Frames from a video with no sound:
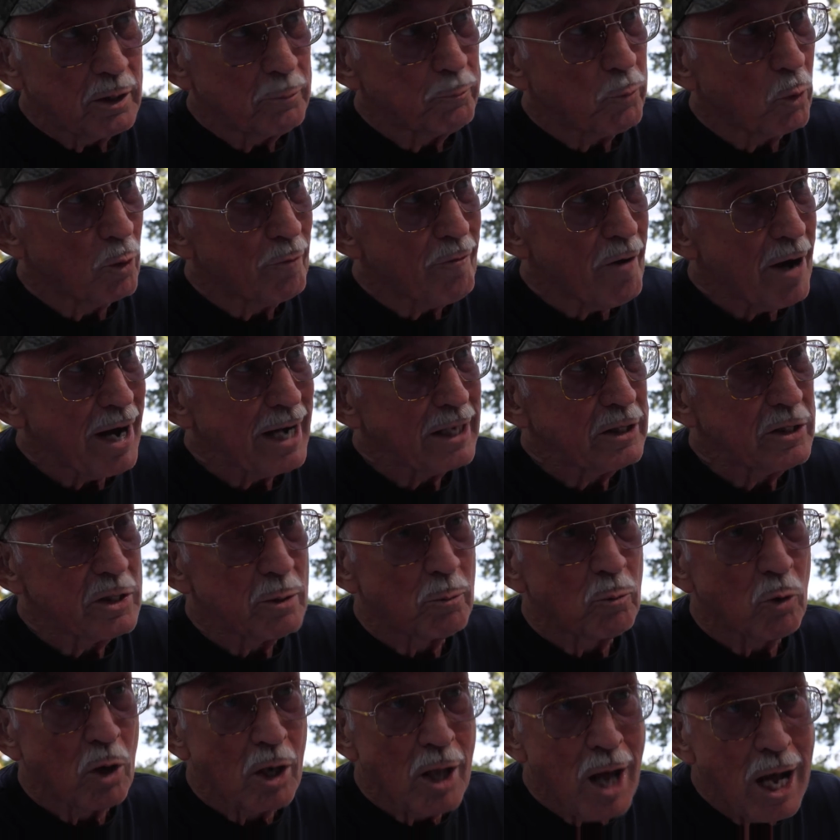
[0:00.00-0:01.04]
provide
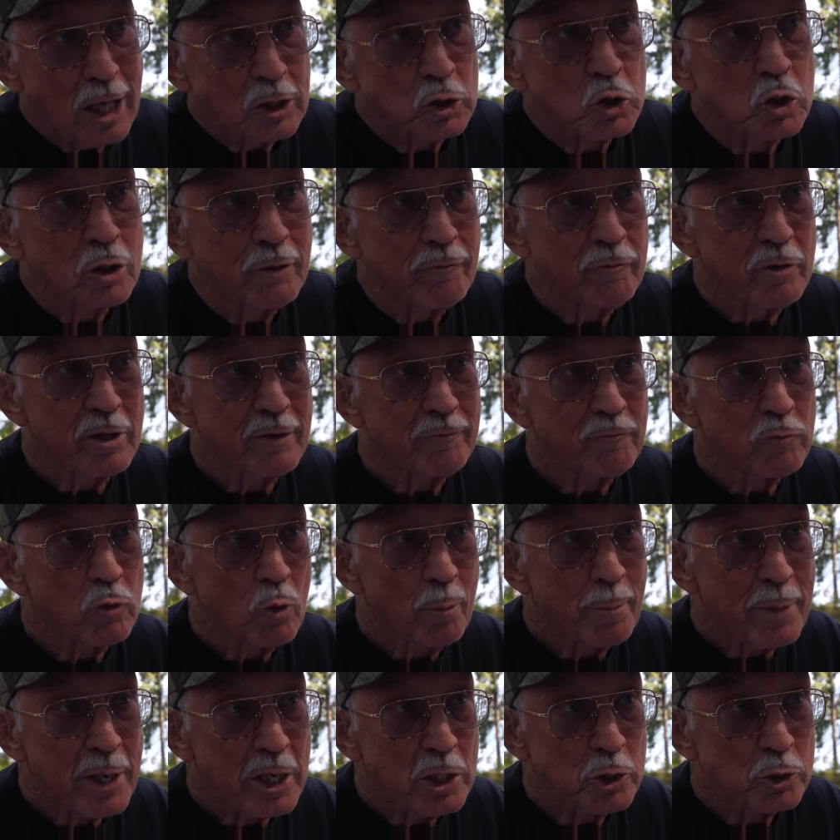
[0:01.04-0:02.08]
them lots of
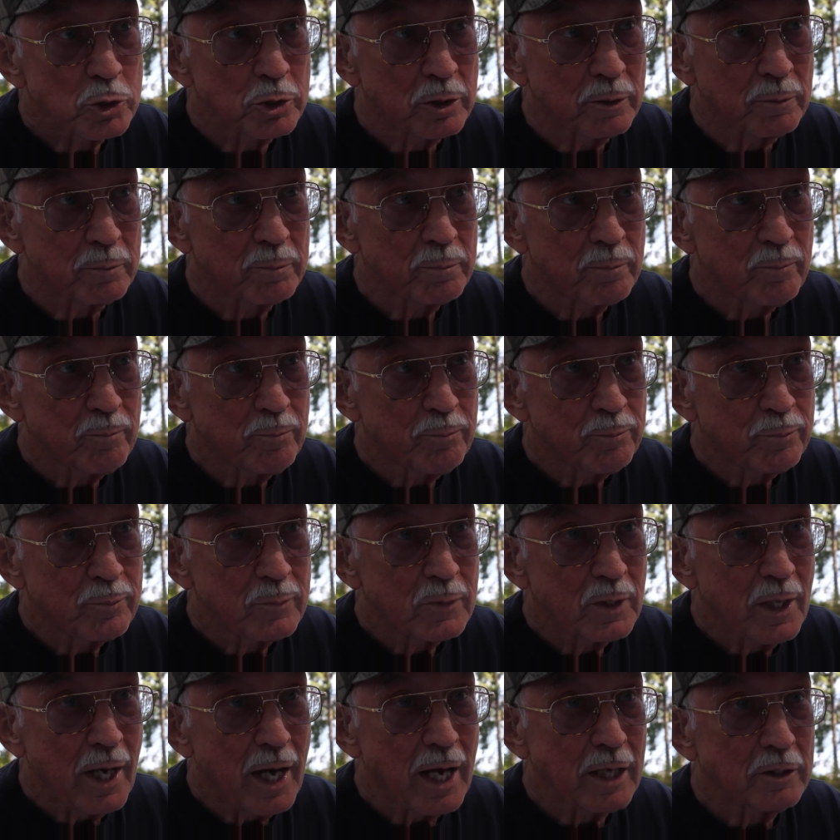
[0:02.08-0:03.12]
information,
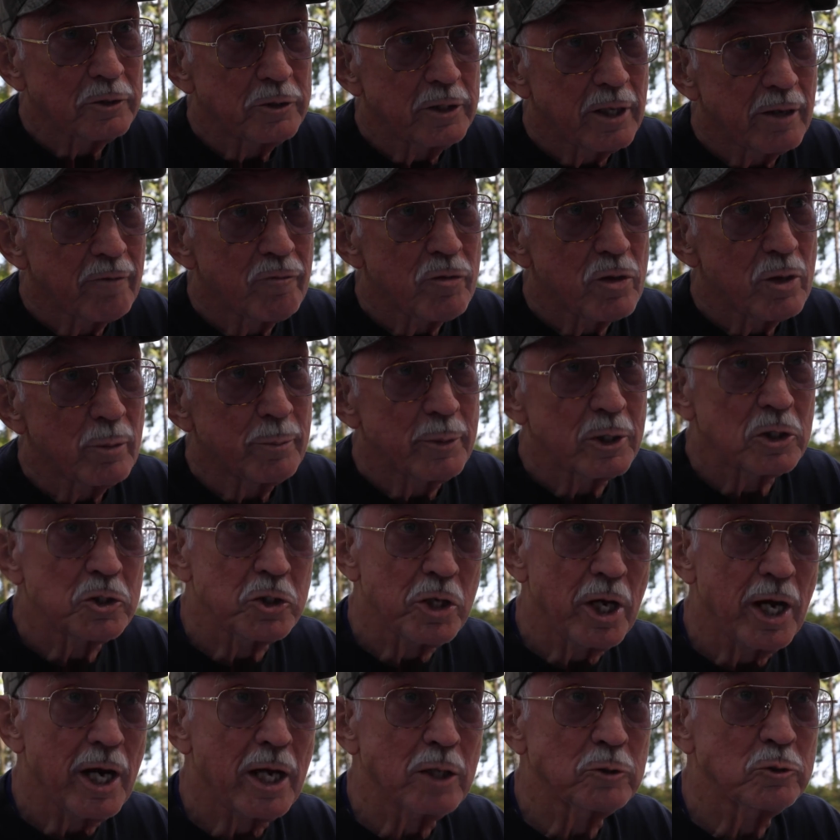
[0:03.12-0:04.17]
and give them a
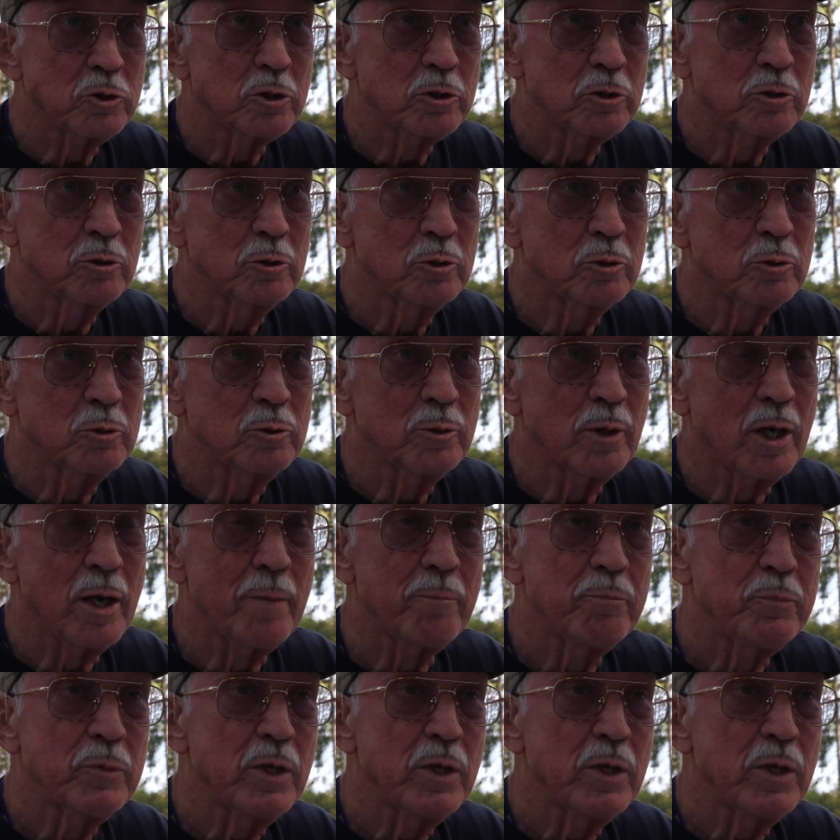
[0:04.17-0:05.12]
chance to uh,